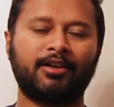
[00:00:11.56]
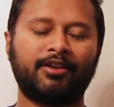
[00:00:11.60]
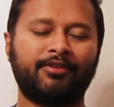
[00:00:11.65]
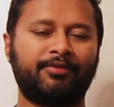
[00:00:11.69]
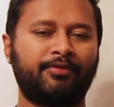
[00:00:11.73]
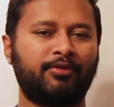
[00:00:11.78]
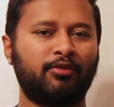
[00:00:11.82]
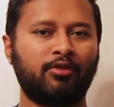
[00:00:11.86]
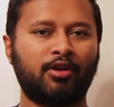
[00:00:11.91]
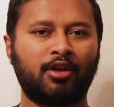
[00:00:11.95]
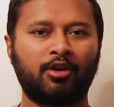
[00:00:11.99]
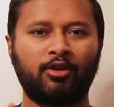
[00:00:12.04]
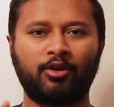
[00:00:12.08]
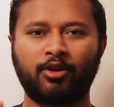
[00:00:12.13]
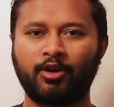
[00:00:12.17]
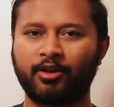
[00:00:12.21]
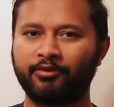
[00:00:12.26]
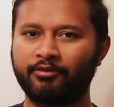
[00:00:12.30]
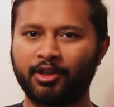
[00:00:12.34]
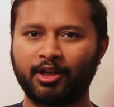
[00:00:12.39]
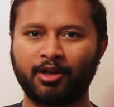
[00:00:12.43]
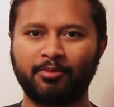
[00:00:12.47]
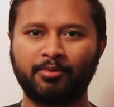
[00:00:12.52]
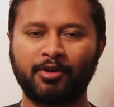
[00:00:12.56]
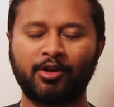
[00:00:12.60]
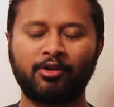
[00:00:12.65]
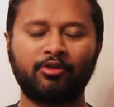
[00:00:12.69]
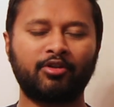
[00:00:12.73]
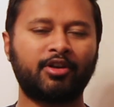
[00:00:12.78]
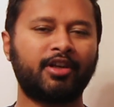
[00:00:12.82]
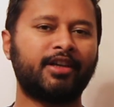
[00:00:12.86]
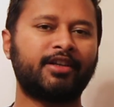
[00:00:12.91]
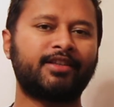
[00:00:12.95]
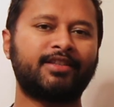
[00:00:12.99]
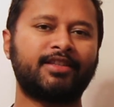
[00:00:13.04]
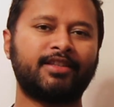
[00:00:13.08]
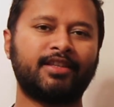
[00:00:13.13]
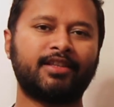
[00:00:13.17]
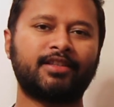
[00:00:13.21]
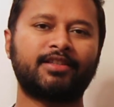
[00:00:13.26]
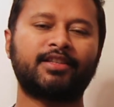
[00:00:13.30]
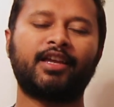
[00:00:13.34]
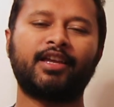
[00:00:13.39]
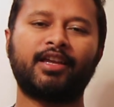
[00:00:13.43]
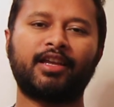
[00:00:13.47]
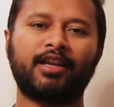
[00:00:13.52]
if you are not aware about it,
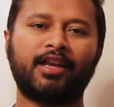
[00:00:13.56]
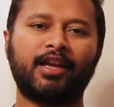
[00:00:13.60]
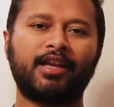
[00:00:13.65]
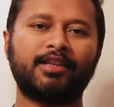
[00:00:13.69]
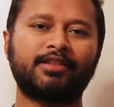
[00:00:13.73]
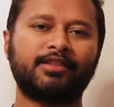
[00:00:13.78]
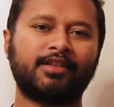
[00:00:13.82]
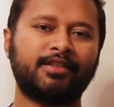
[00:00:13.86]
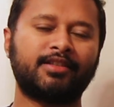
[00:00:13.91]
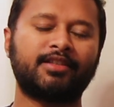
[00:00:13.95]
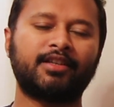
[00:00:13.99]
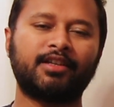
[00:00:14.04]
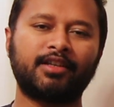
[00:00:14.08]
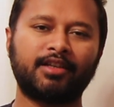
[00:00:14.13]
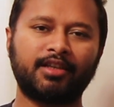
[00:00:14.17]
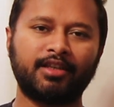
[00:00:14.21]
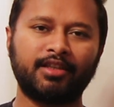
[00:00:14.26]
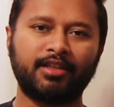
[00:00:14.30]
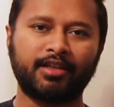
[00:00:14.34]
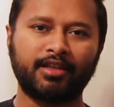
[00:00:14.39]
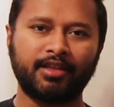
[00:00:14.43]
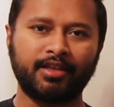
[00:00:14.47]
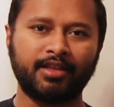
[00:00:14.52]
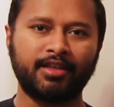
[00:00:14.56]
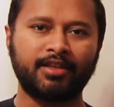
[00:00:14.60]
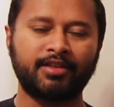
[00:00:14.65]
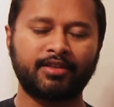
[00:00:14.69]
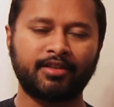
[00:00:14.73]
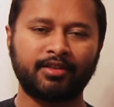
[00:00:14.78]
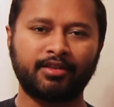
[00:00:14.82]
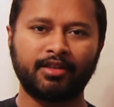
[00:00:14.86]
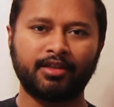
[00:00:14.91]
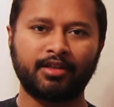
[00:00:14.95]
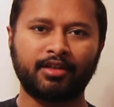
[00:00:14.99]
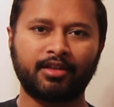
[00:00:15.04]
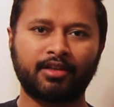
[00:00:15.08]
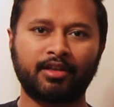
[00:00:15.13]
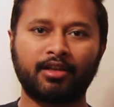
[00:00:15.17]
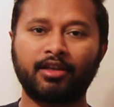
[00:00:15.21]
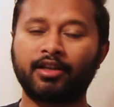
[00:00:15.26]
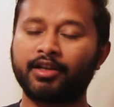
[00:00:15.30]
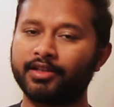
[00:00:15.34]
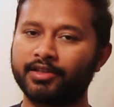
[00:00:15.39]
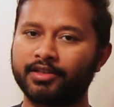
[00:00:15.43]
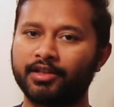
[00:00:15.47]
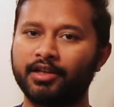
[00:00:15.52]
CSIR has recently released their
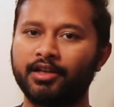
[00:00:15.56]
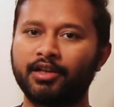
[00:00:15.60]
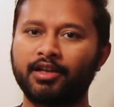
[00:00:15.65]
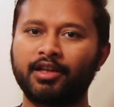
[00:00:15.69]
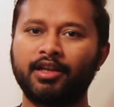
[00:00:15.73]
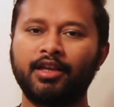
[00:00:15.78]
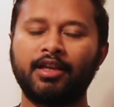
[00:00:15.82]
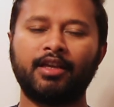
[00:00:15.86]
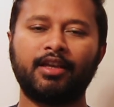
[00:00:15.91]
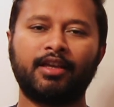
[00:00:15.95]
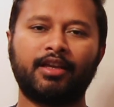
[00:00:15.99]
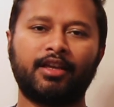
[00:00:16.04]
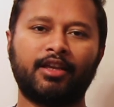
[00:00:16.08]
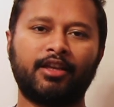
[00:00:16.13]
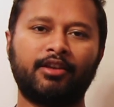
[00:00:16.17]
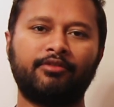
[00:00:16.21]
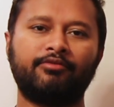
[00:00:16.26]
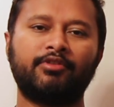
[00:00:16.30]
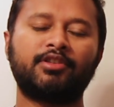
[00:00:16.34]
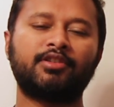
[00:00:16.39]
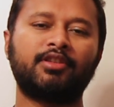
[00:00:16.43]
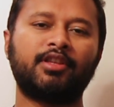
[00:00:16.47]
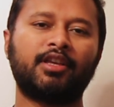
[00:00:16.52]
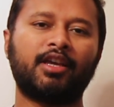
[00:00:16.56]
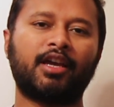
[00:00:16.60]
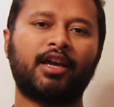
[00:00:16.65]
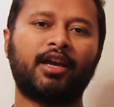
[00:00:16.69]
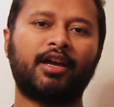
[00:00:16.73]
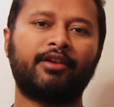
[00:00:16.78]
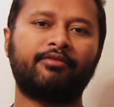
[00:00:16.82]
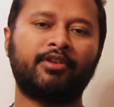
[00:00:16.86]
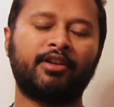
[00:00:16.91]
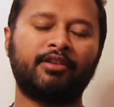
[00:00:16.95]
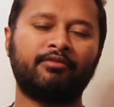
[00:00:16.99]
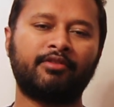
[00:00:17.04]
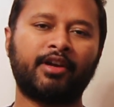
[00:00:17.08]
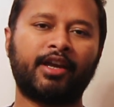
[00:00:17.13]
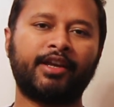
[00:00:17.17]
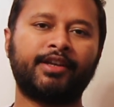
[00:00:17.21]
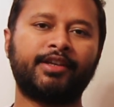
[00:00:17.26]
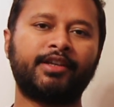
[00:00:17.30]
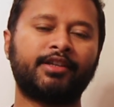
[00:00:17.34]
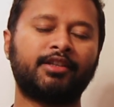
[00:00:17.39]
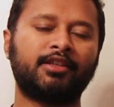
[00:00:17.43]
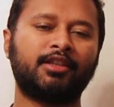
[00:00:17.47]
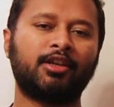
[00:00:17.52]
result in which they have
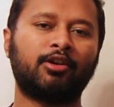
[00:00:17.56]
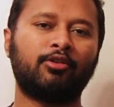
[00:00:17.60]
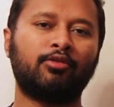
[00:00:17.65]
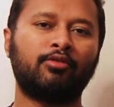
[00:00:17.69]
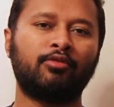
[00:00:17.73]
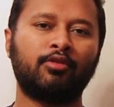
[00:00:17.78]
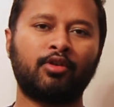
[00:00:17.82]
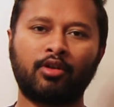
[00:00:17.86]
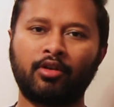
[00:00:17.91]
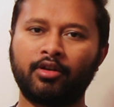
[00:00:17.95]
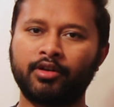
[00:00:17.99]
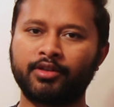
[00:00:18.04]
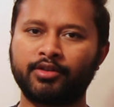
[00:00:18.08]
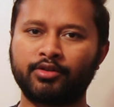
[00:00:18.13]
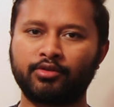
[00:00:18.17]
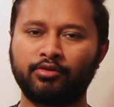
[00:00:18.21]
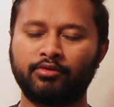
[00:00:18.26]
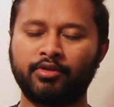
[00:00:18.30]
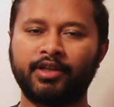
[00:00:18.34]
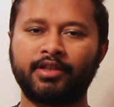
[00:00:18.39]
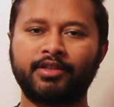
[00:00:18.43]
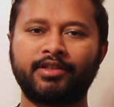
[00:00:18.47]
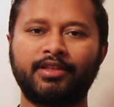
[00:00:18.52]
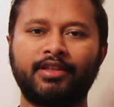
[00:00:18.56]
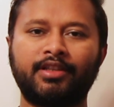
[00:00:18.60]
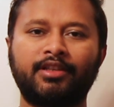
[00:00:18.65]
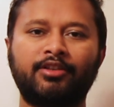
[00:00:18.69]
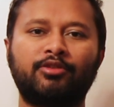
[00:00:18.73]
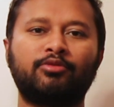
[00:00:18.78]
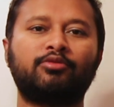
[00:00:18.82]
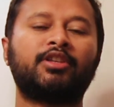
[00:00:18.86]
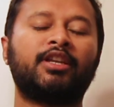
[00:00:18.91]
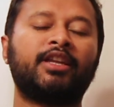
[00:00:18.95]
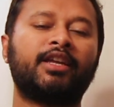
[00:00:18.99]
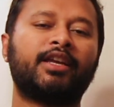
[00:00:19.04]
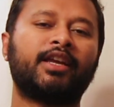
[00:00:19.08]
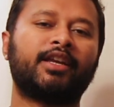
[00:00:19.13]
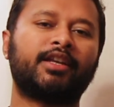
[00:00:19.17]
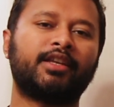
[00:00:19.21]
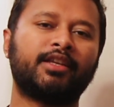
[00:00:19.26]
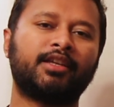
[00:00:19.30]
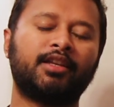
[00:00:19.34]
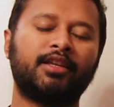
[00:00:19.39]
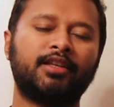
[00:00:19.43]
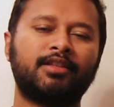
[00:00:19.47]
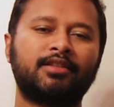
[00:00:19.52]
divided the overall students into 3
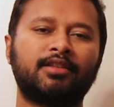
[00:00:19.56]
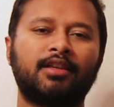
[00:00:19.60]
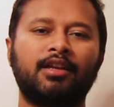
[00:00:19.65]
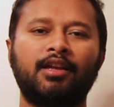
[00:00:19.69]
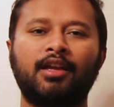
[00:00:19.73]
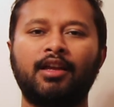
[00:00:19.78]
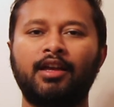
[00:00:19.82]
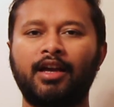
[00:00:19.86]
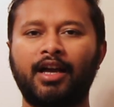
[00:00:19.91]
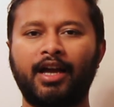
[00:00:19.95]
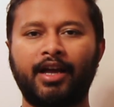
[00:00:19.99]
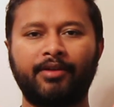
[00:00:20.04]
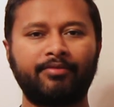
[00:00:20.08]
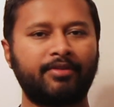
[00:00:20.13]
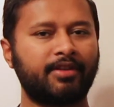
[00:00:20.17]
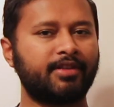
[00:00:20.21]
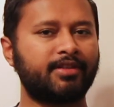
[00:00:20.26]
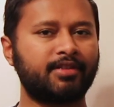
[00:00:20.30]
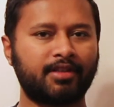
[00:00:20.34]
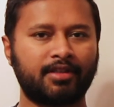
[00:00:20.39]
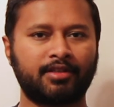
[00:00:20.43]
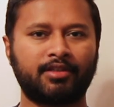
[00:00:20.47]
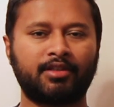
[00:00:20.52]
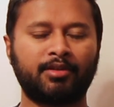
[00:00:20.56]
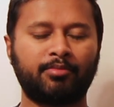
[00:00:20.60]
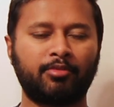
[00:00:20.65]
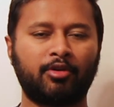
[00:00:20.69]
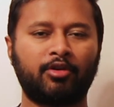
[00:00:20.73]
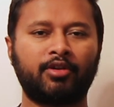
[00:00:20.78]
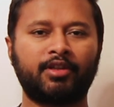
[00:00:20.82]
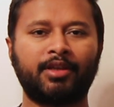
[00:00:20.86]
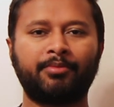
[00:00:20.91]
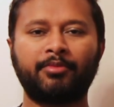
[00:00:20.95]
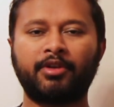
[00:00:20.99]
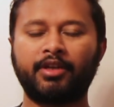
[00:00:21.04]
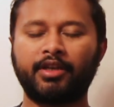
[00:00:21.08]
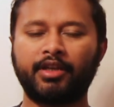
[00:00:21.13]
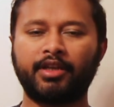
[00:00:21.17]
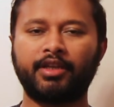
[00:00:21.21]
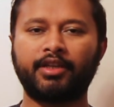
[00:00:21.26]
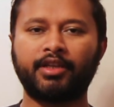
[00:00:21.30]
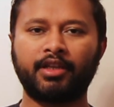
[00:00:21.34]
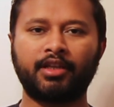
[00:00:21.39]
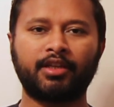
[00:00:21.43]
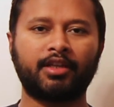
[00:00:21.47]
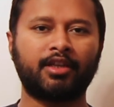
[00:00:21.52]
categories. I have discussed about them in
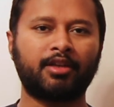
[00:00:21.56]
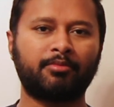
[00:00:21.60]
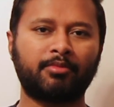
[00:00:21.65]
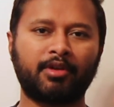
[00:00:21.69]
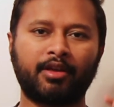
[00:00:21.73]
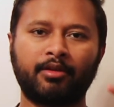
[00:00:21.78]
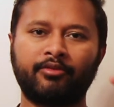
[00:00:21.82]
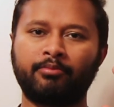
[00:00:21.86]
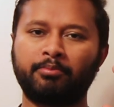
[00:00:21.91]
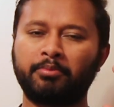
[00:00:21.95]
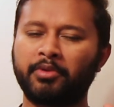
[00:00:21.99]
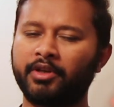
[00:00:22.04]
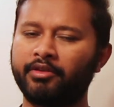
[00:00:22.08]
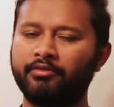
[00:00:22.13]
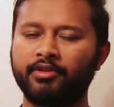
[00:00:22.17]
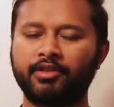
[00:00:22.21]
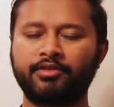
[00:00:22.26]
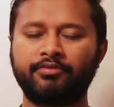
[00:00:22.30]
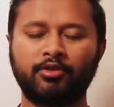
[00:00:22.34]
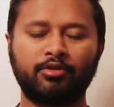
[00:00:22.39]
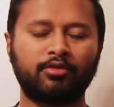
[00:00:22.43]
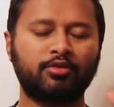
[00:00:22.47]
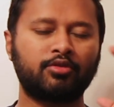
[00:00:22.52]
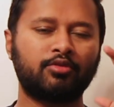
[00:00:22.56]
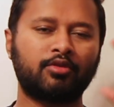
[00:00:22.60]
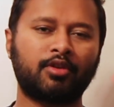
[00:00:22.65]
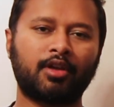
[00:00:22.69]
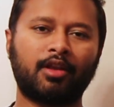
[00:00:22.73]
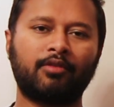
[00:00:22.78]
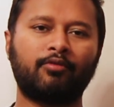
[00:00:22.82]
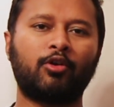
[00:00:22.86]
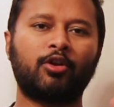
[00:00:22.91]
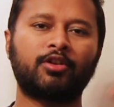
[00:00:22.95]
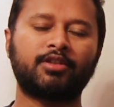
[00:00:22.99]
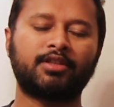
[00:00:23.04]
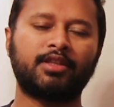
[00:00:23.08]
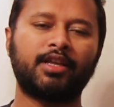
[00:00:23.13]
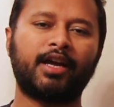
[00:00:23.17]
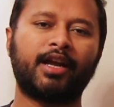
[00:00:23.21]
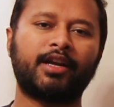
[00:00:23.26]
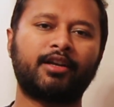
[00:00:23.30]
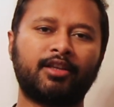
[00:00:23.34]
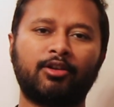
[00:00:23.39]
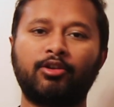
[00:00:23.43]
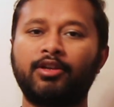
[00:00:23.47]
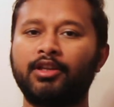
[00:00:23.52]
detail in my previous video, so you can watch
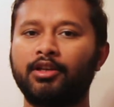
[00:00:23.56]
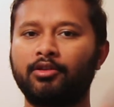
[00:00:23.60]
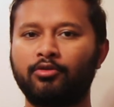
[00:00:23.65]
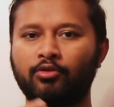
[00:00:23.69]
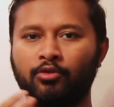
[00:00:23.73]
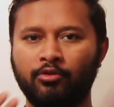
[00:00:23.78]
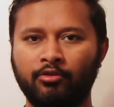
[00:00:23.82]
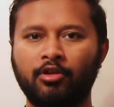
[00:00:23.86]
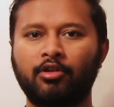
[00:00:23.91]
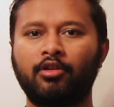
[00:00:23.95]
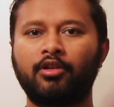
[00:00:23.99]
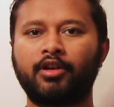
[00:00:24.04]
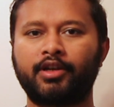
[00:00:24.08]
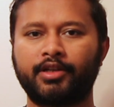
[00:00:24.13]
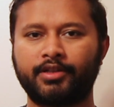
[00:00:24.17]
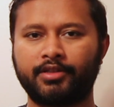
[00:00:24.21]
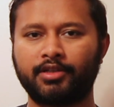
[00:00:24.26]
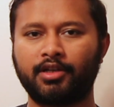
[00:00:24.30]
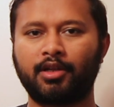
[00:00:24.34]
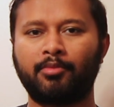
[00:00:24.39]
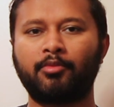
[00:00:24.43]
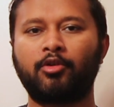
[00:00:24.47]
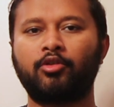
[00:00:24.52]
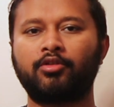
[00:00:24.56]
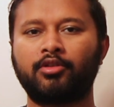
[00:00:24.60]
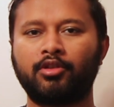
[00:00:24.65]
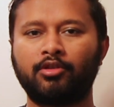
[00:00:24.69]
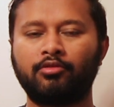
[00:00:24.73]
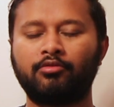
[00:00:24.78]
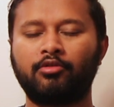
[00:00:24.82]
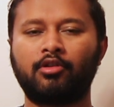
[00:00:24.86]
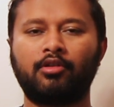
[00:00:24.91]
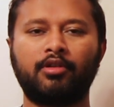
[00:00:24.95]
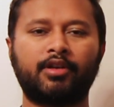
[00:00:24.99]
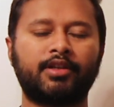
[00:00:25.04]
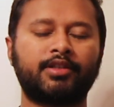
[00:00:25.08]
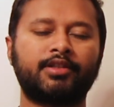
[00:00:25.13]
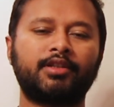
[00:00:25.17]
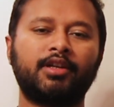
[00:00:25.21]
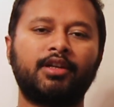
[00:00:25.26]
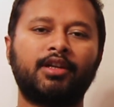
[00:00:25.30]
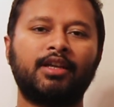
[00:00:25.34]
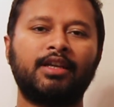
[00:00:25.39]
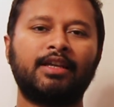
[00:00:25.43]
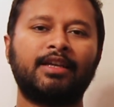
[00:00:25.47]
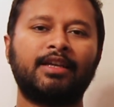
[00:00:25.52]
that in overall result, about the overall
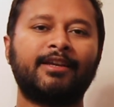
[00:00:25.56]
result.